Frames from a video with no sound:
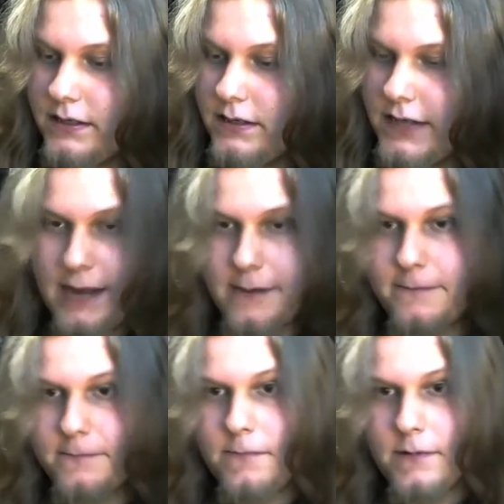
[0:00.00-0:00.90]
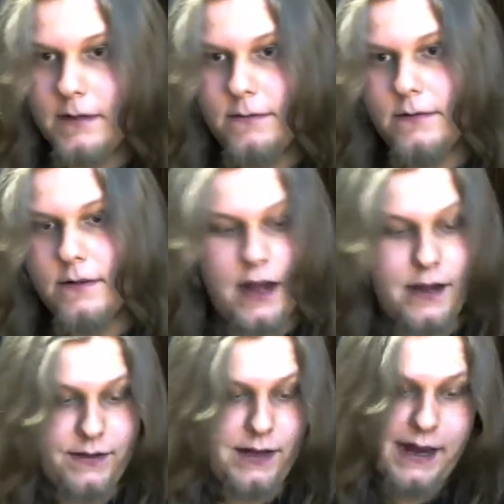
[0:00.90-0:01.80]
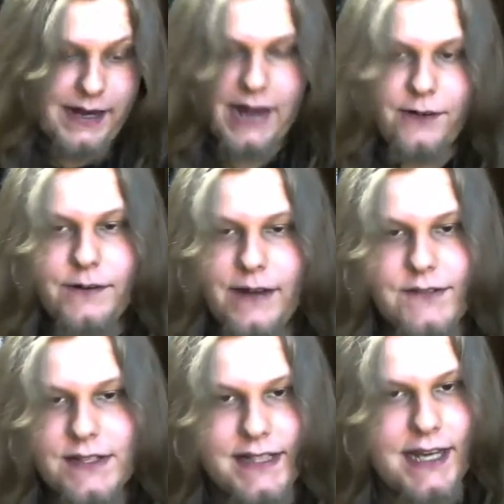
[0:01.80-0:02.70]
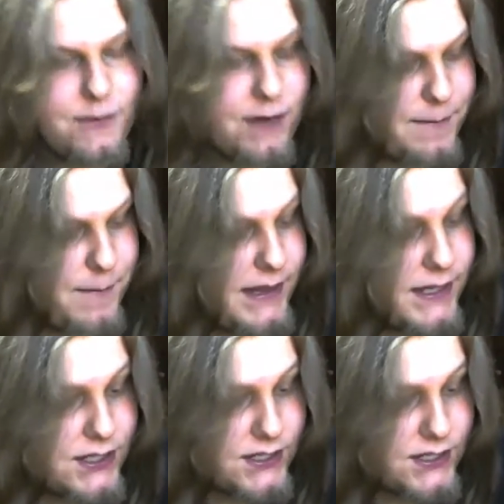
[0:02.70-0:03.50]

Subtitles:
Yeah. I don't even have to say I recommend this,